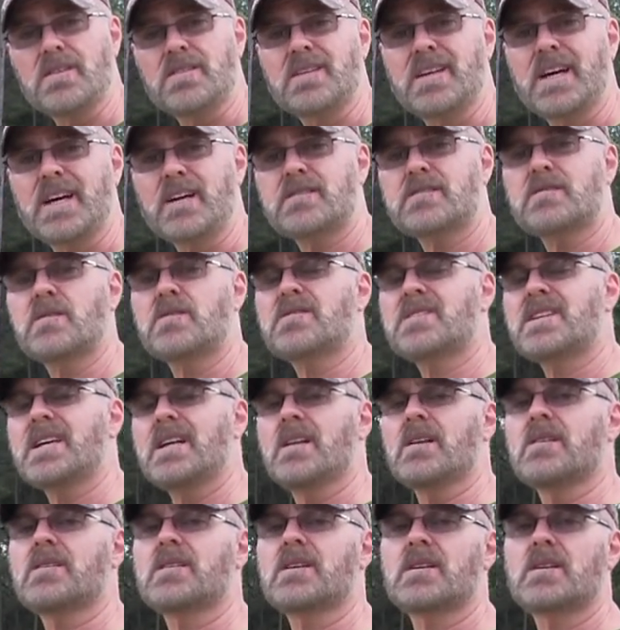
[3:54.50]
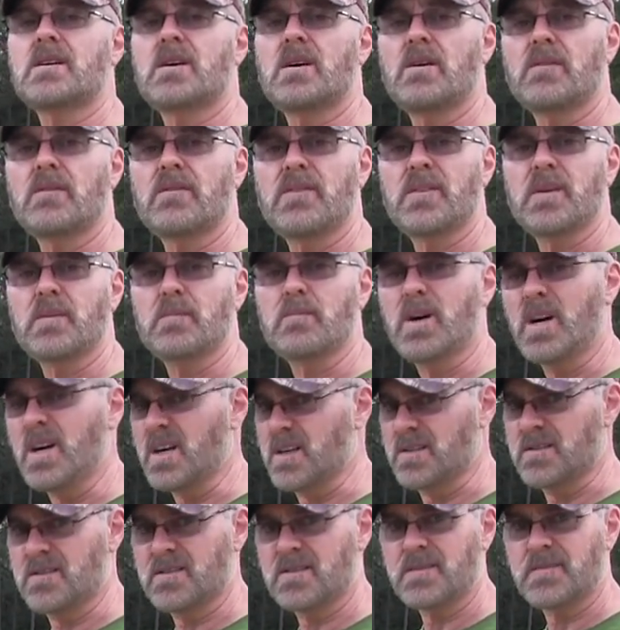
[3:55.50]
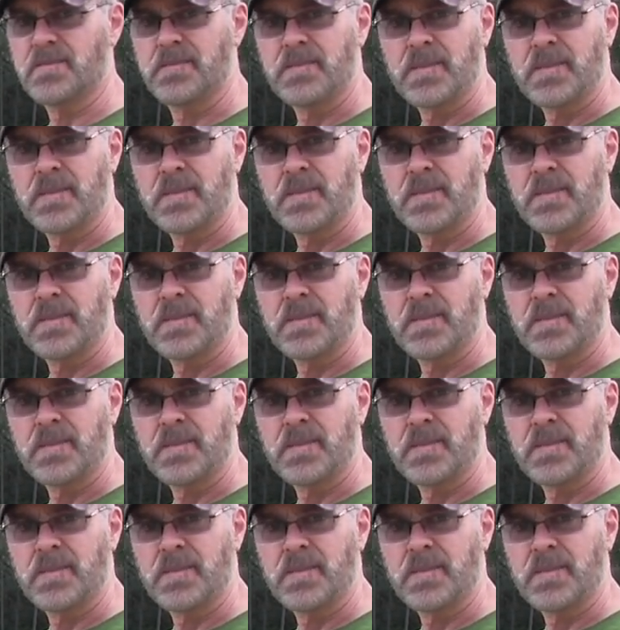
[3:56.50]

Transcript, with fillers: the exoskeleton of the bugs,